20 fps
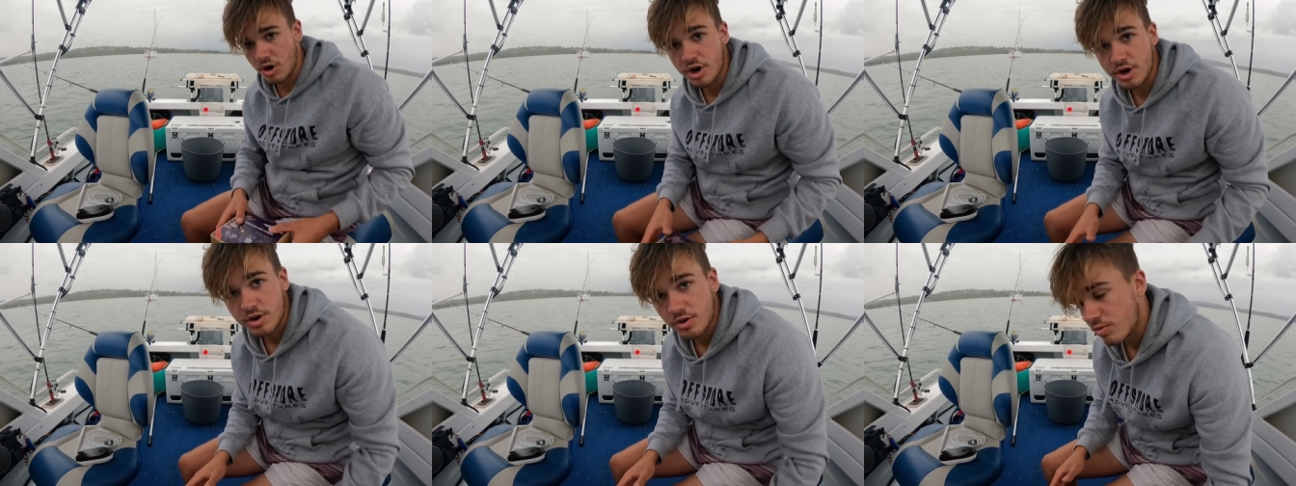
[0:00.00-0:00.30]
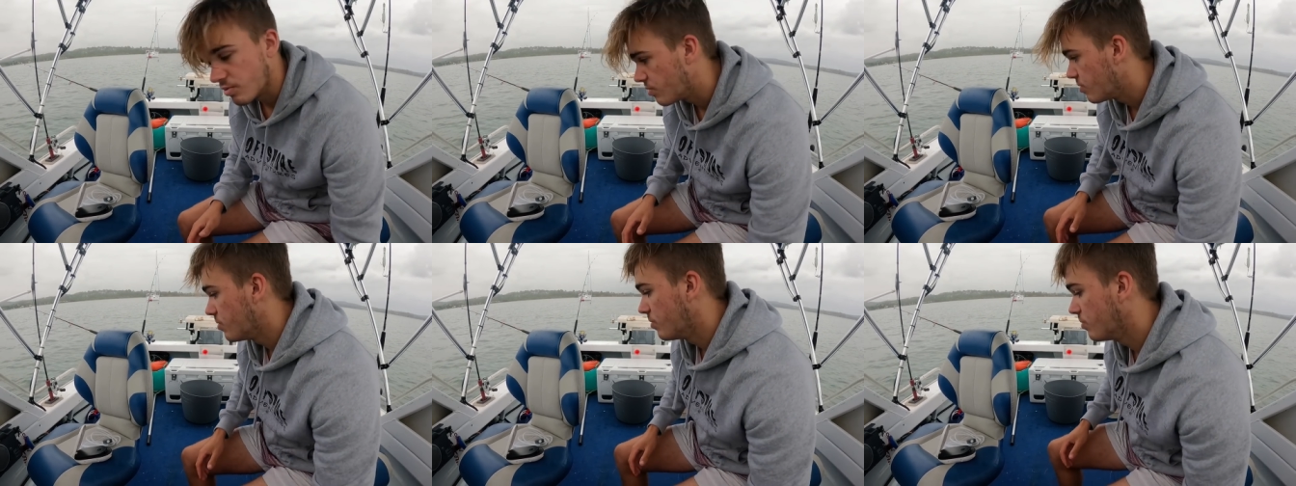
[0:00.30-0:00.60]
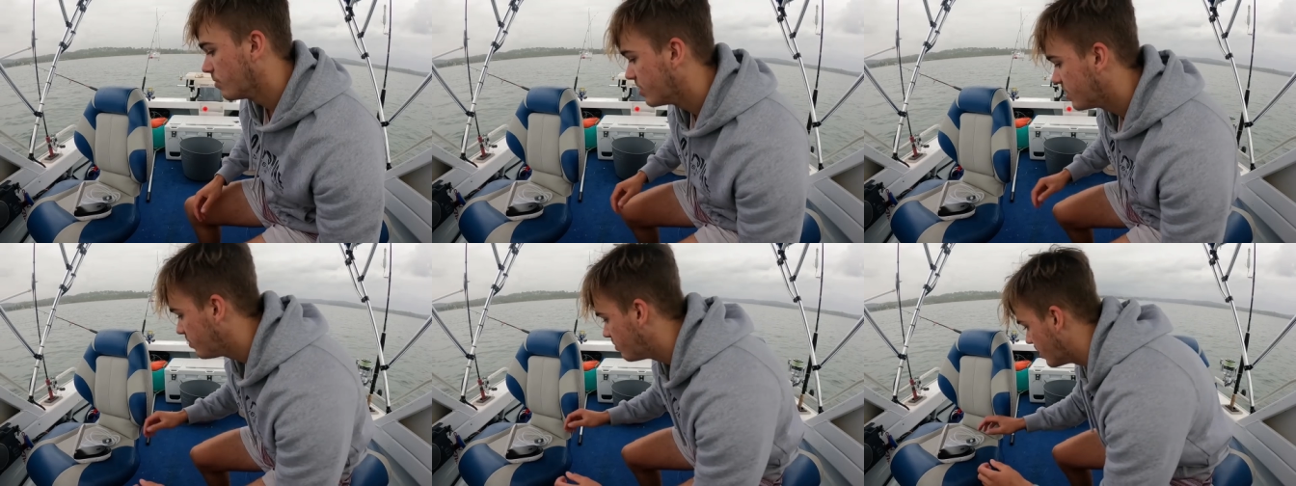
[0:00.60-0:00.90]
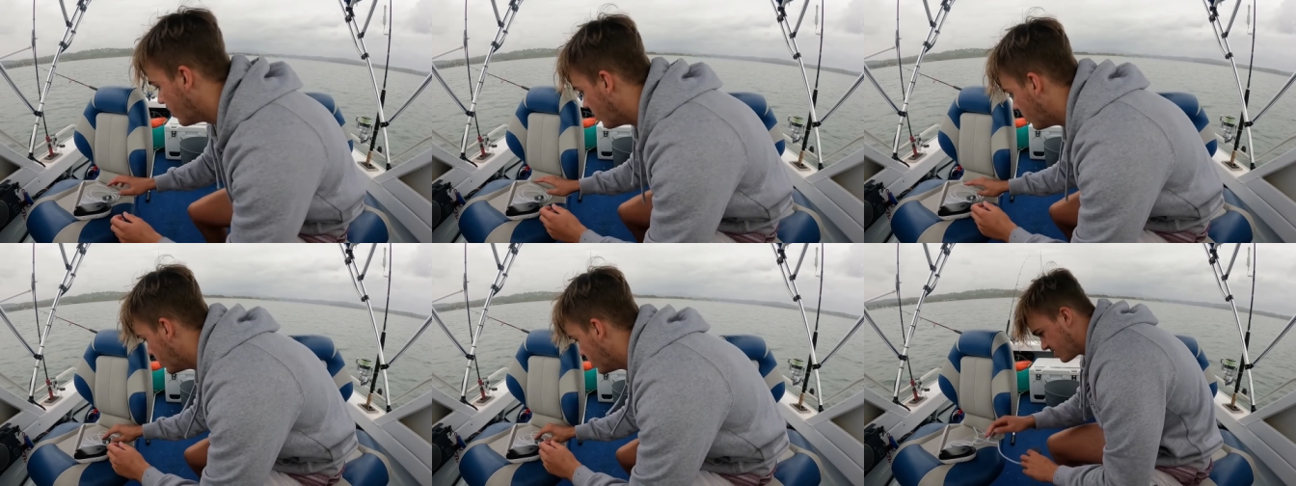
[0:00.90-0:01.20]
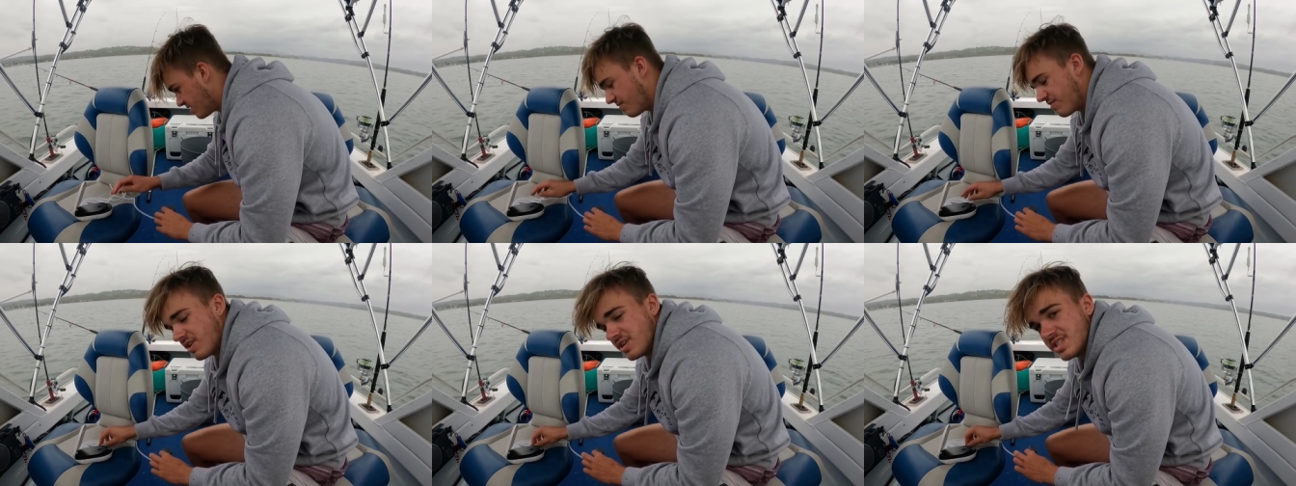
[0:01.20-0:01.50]
work really well.
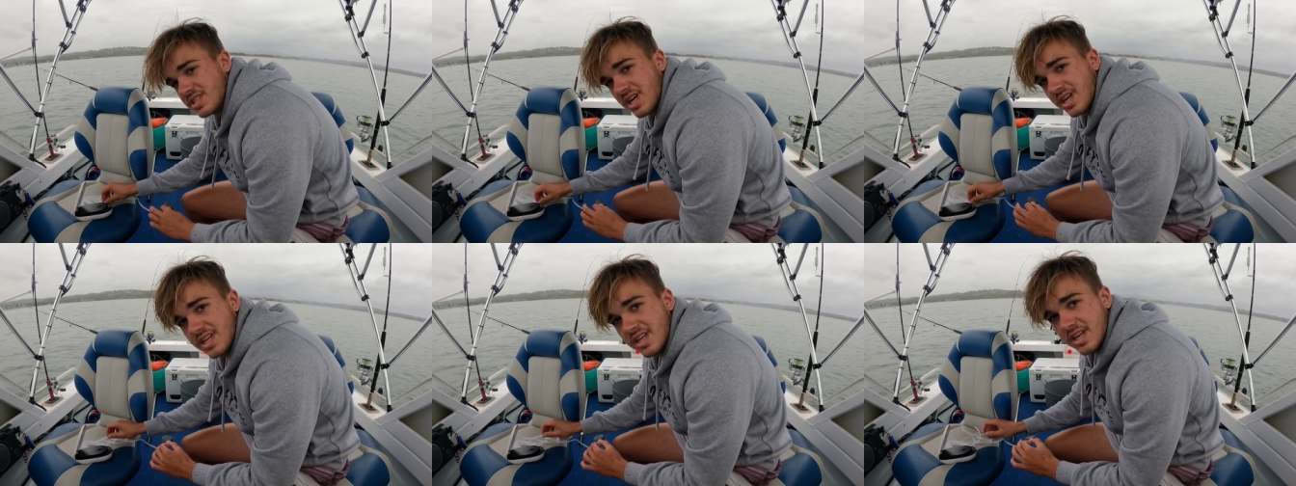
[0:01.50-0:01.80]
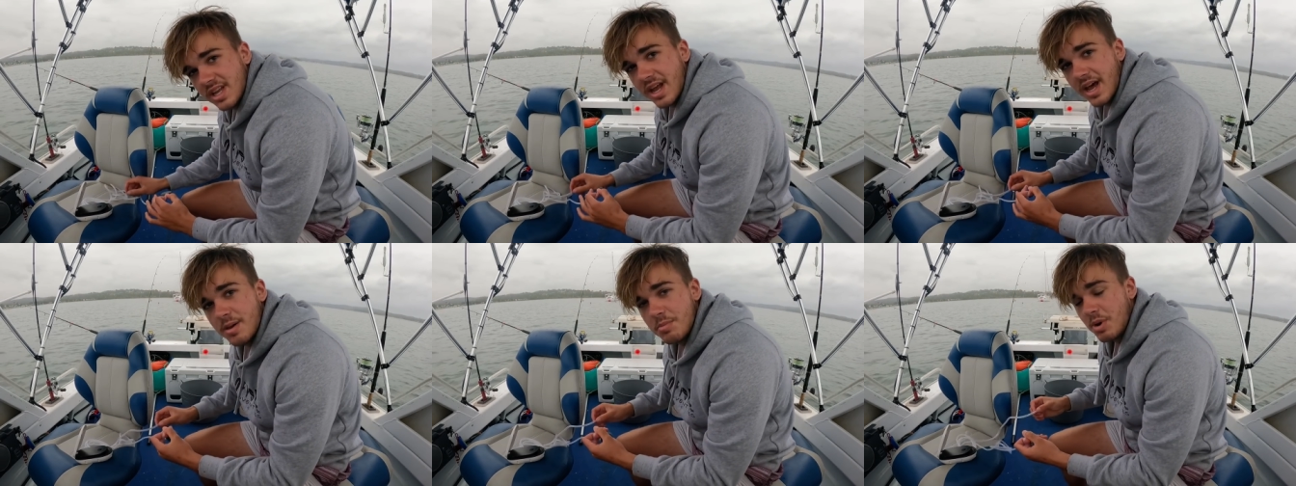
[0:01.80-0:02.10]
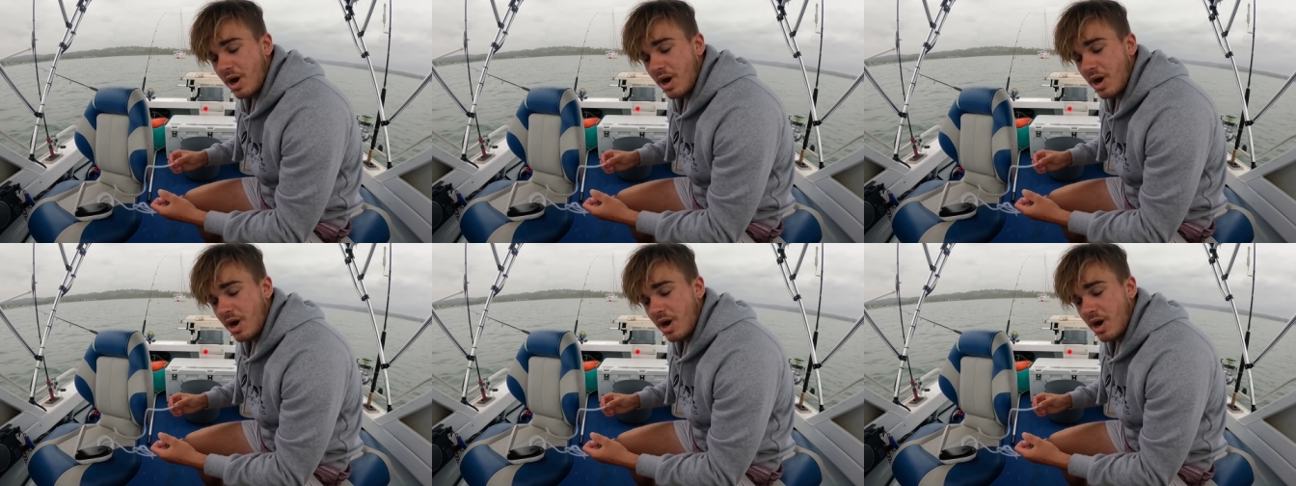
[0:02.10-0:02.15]
It's not very sunny today,